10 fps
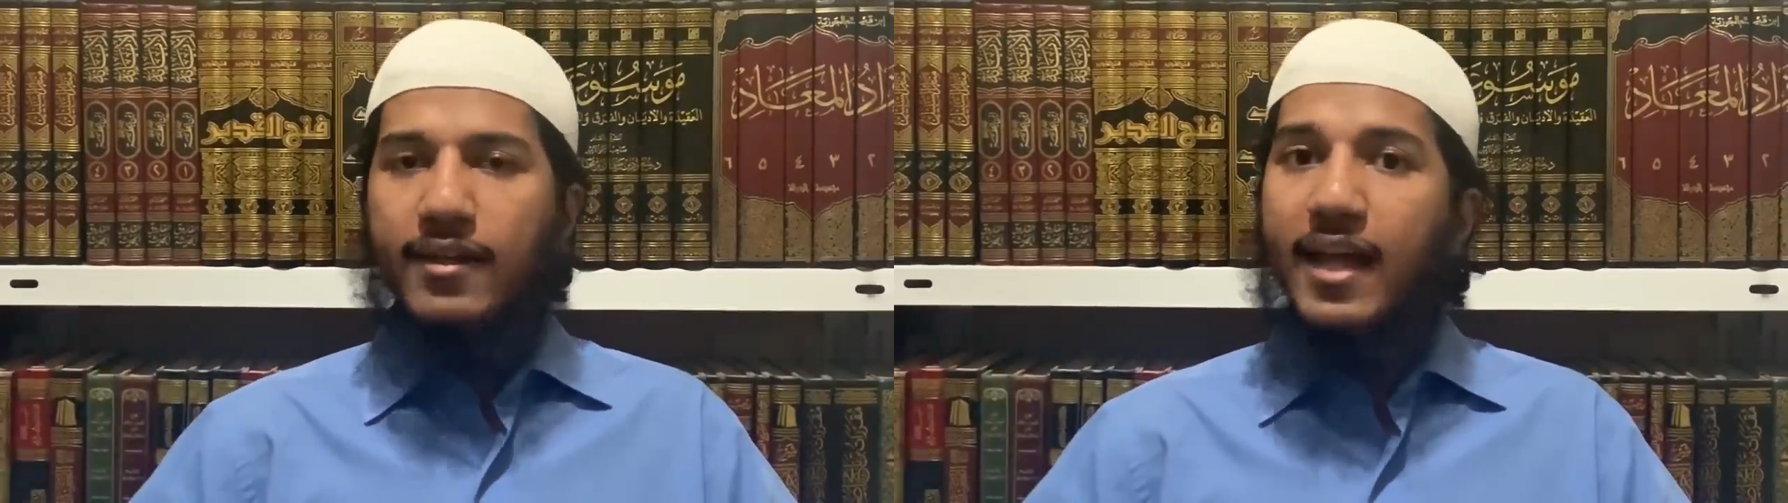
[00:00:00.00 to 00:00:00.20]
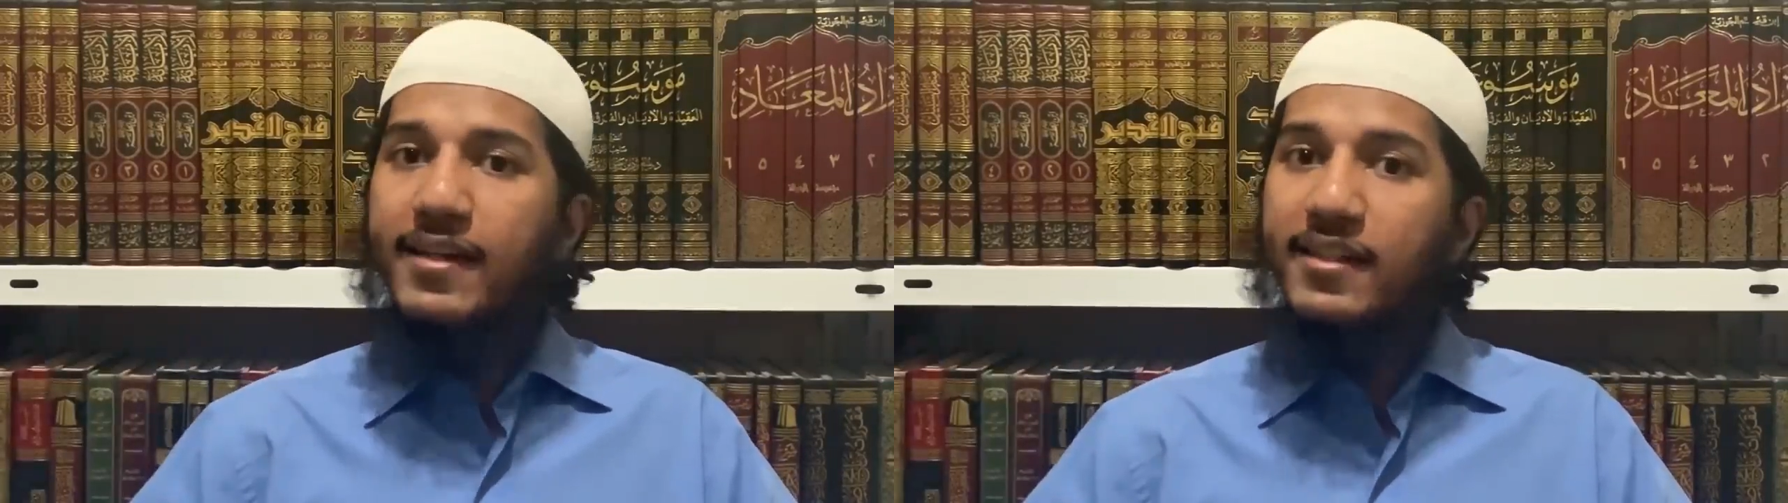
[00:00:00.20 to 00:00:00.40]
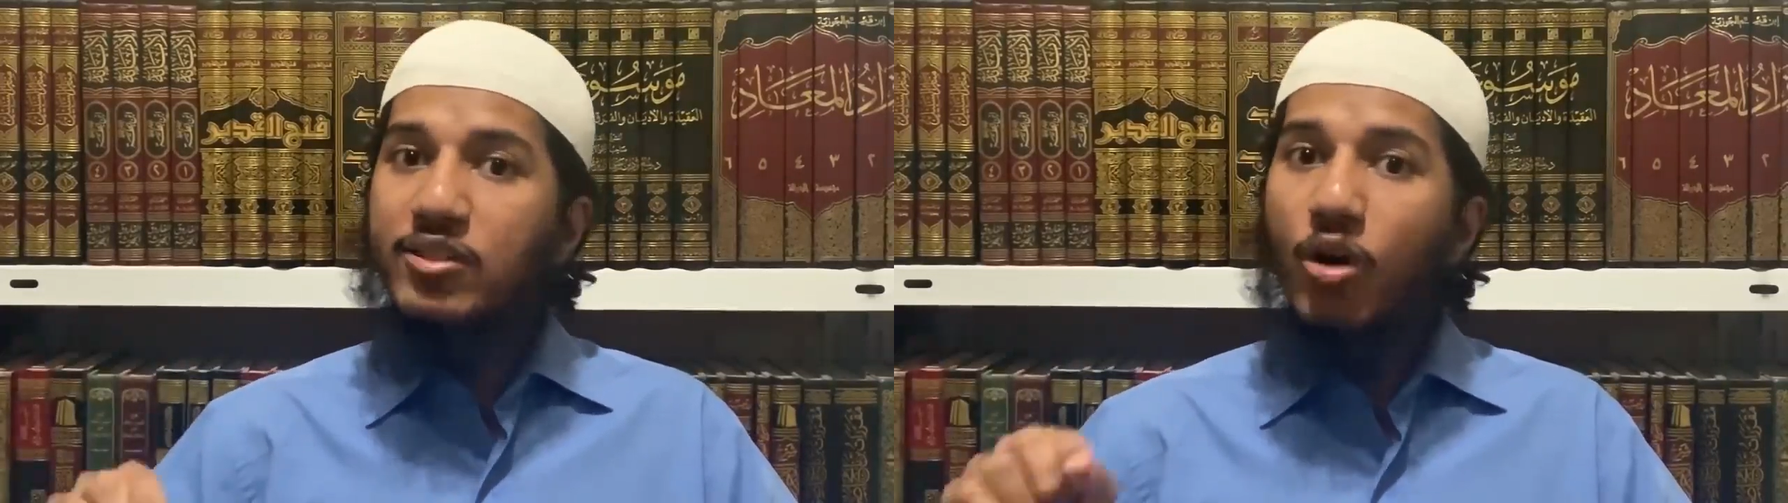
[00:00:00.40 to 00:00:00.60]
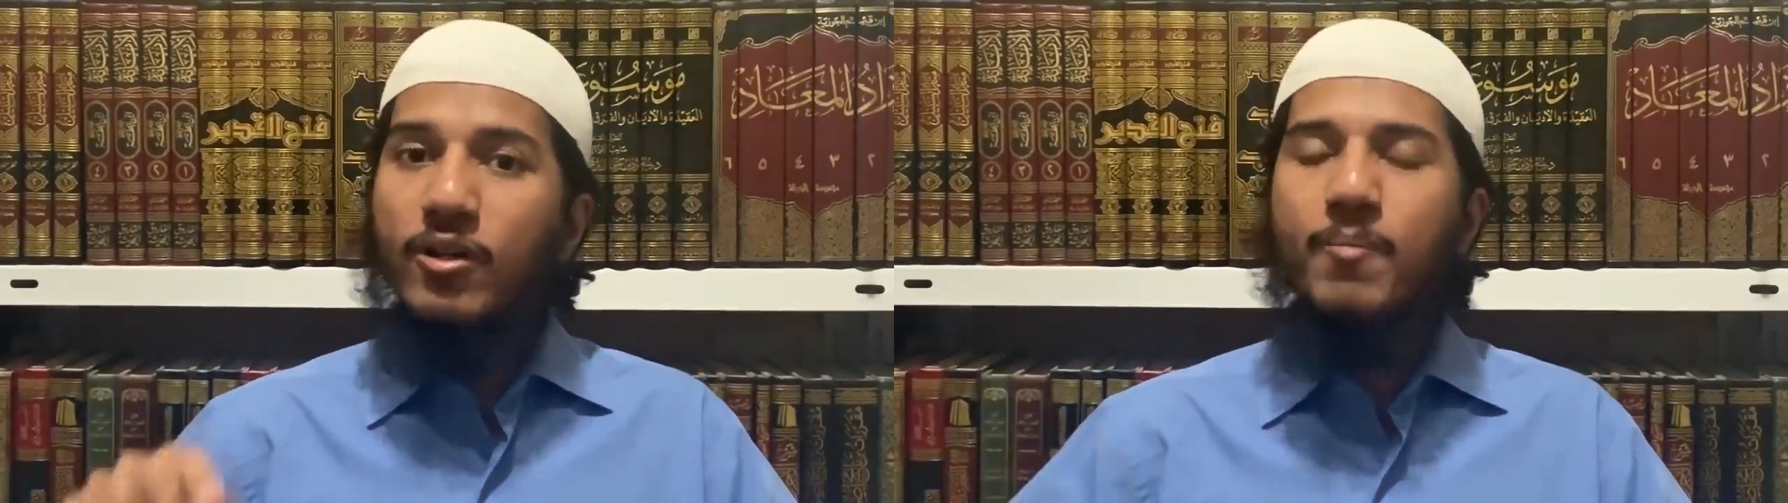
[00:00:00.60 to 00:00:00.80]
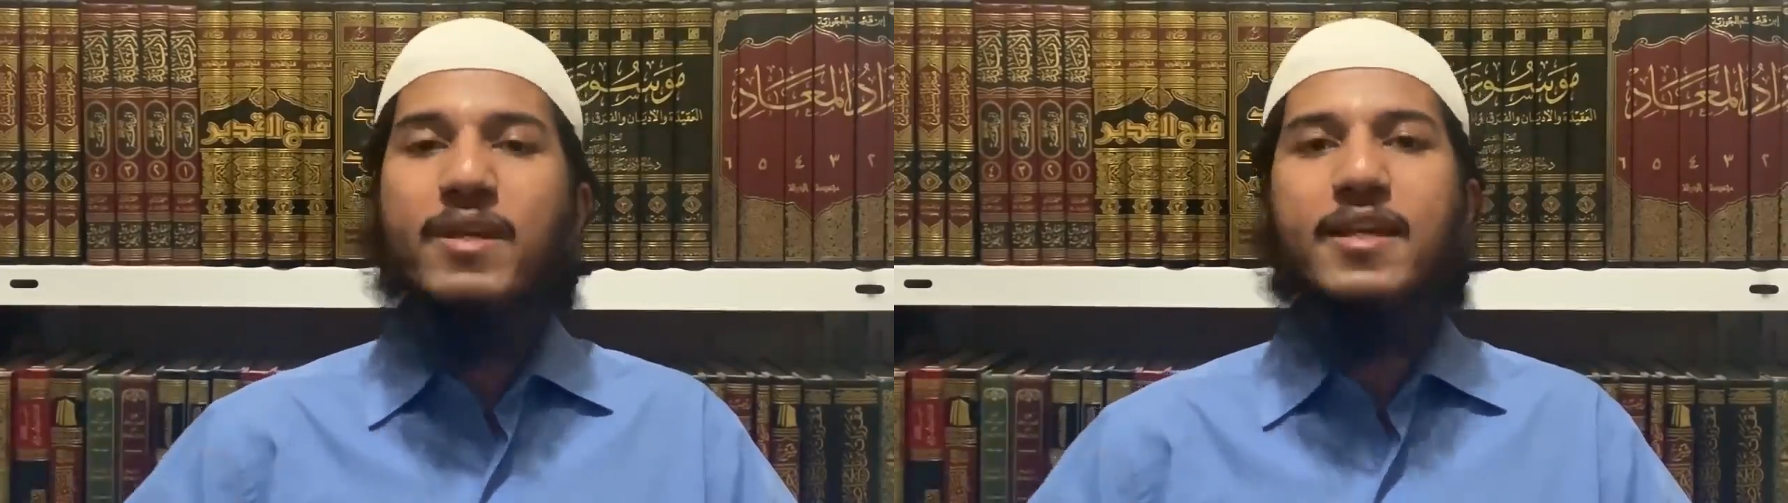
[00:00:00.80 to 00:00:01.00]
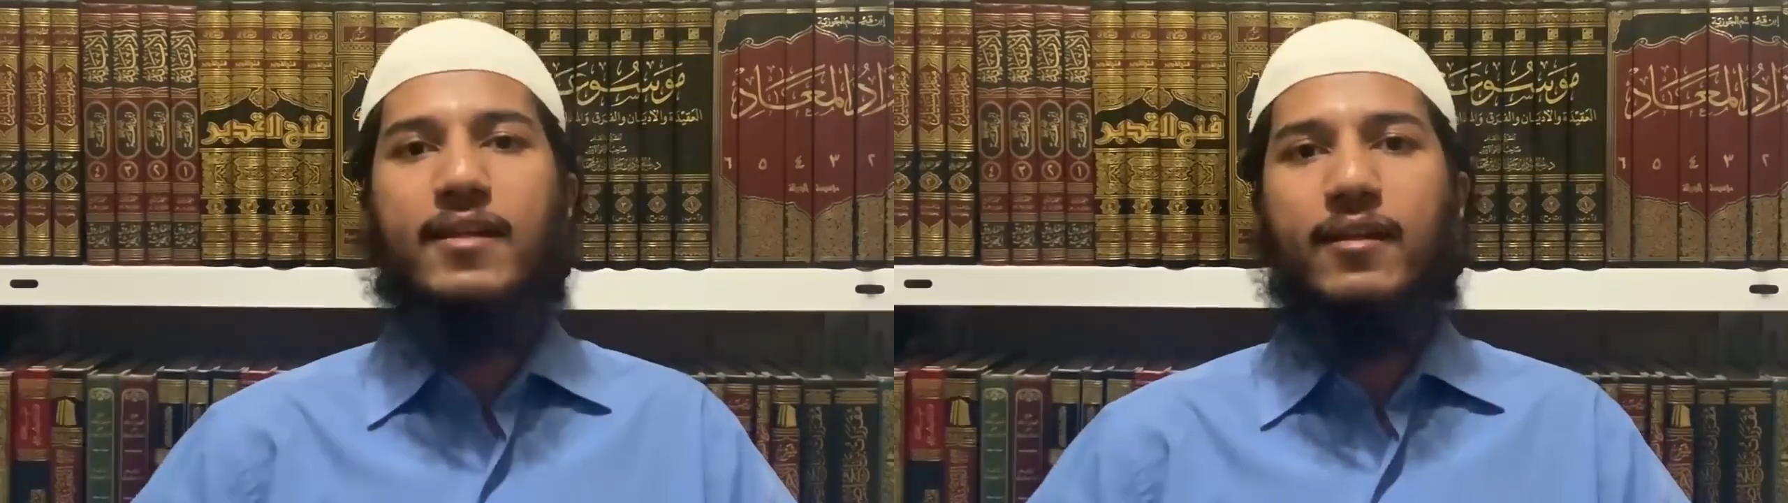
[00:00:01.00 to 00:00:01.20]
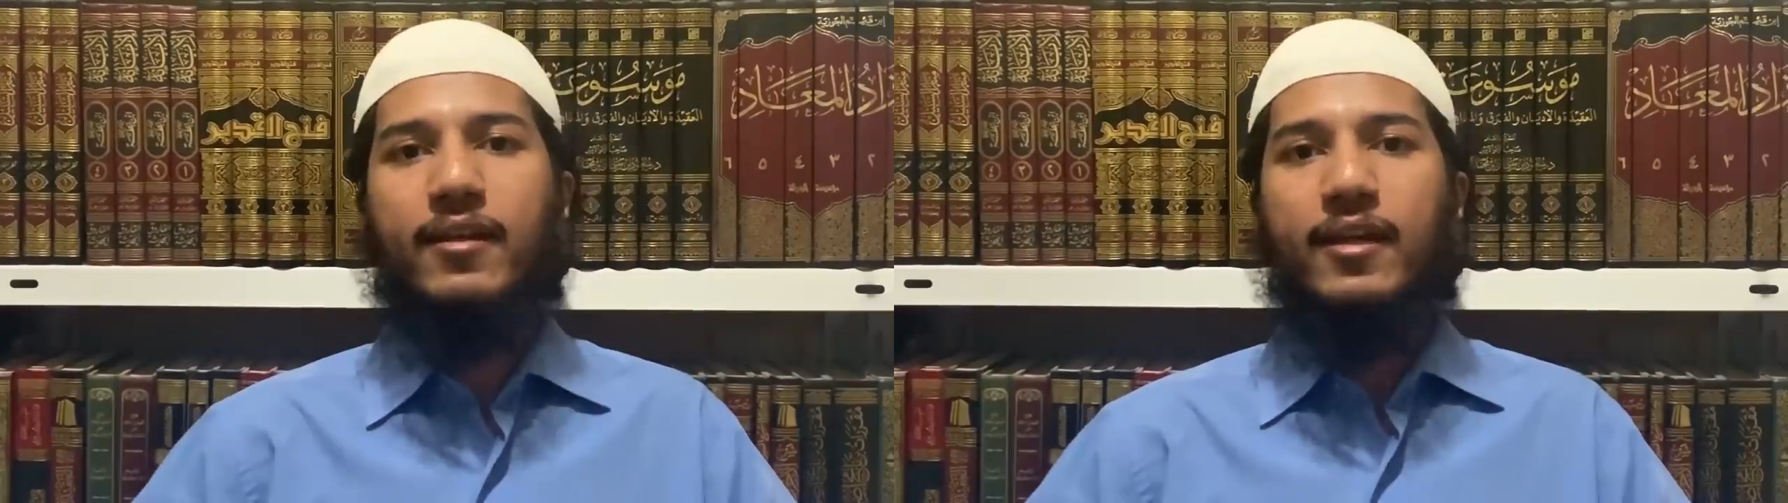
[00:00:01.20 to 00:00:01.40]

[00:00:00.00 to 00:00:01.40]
That does not mean